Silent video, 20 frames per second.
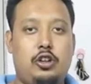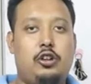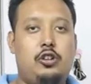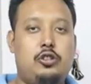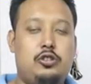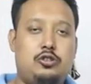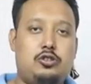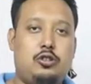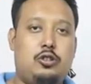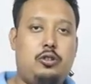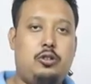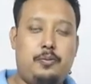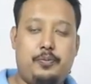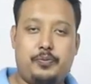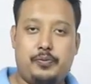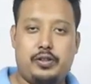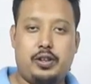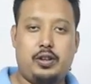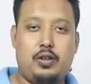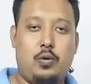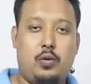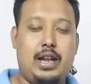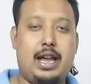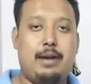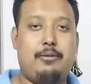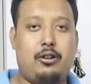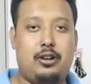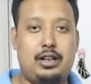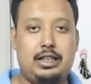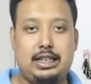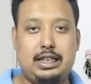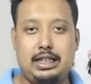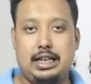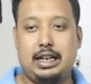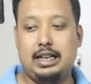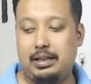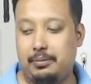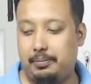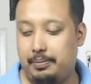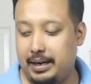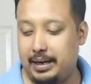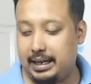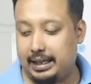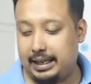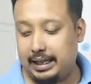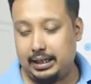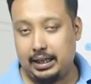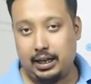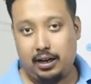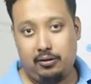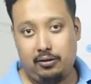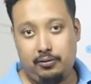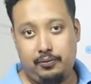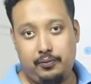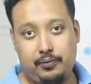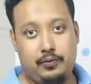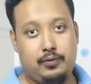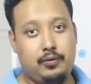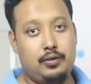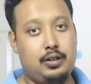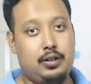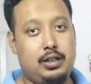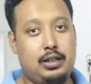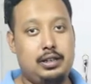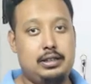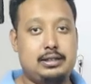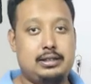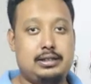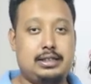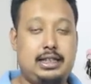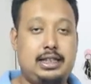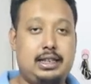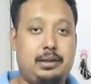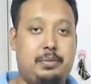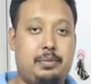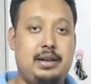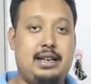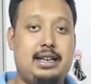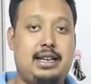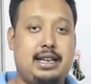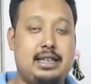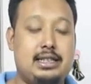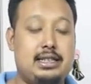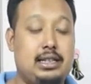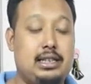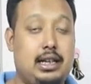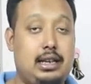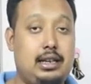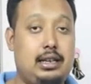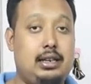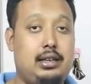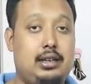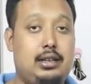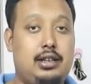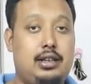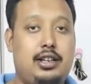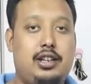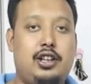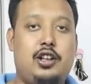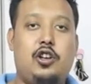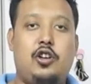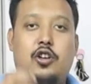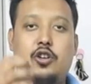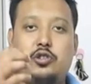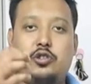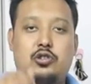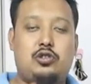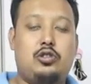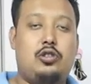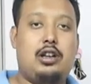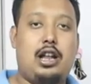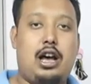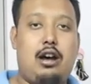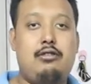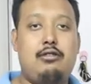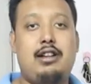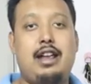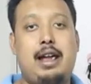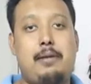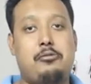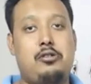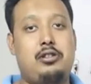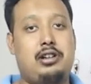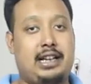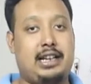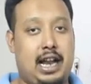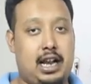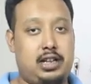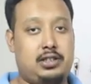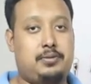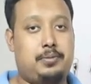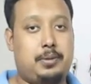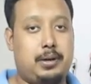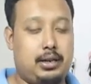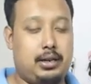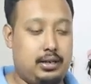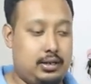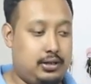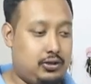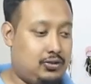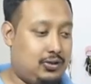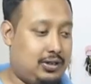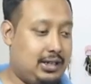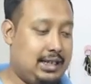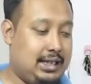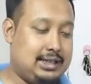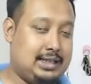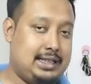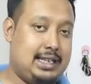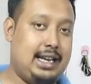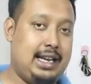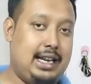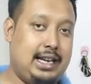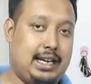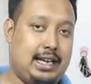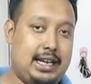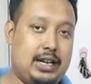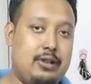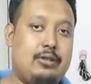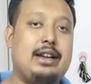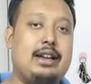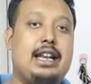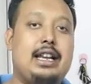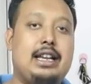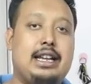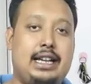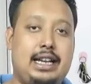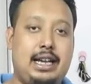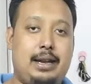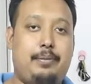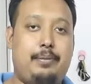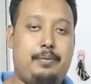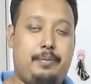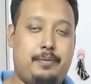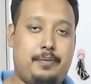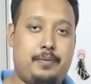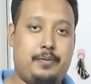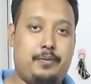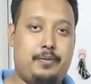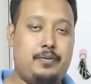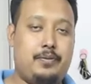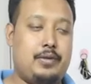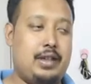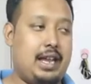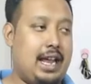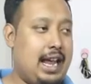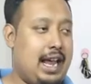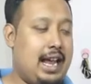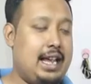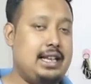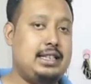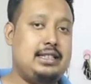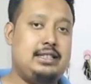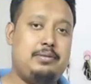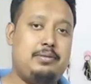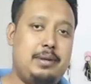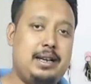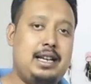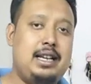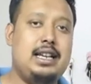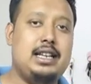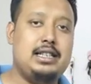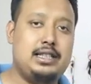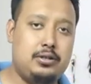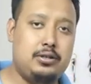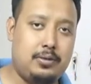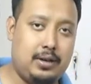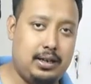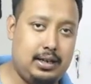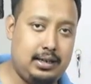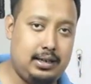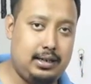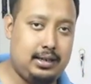So we have already done the printing. Now see, the printing is done. So now we have to transfer. So this thing you can keep as many days you want.